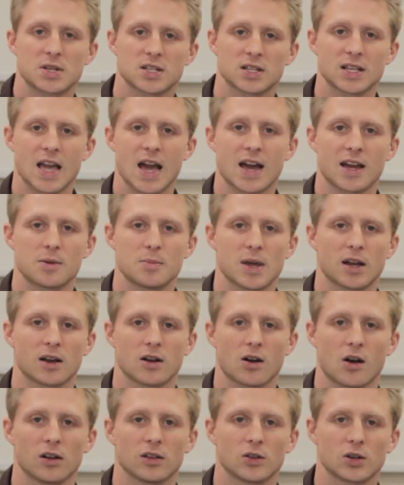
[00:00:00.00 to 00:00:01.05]
basically how to make a
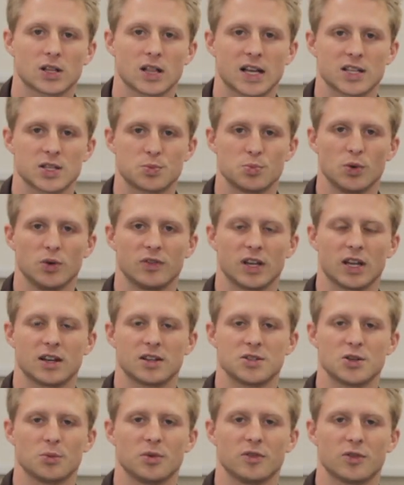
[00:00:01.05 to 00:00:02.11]
car look like it's moving in
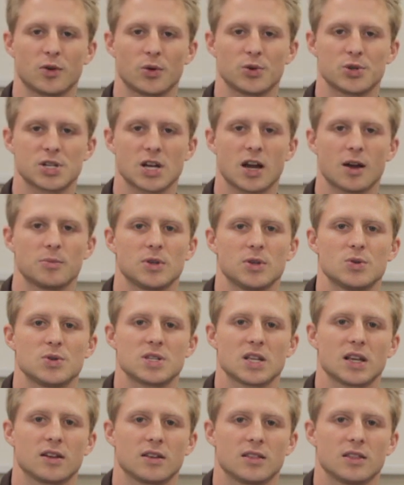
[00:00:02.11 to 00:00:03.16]
Adobe Photoshop
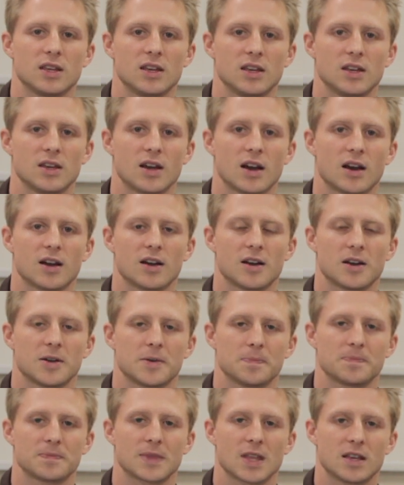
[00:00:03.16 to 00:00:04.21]
using the
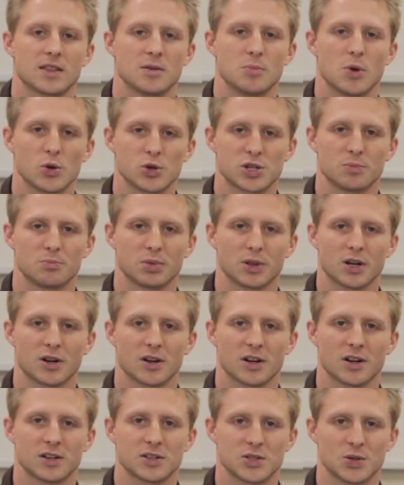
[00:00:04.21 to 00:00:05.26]
motion
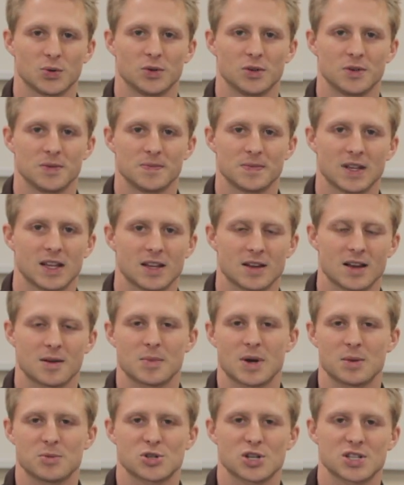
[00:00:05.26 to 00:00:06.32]
blur tool.
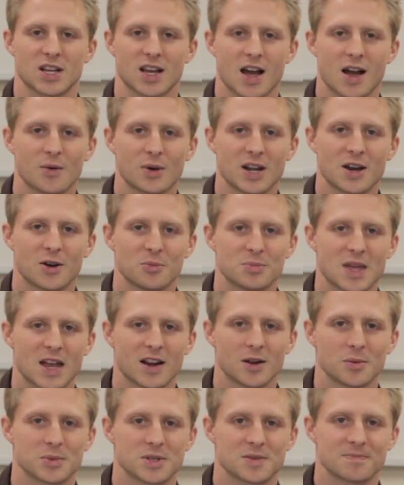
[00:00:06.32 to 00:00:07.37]
My name is Justin Conway, and I hope that
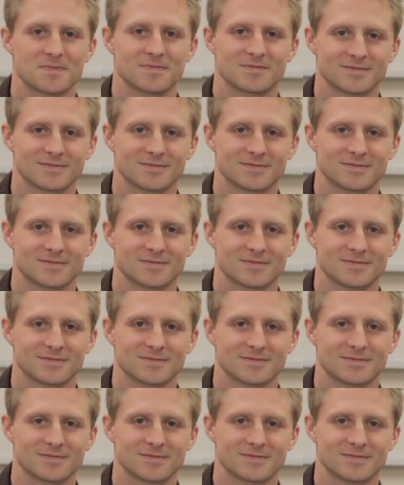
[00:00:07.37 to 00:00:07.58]
helped.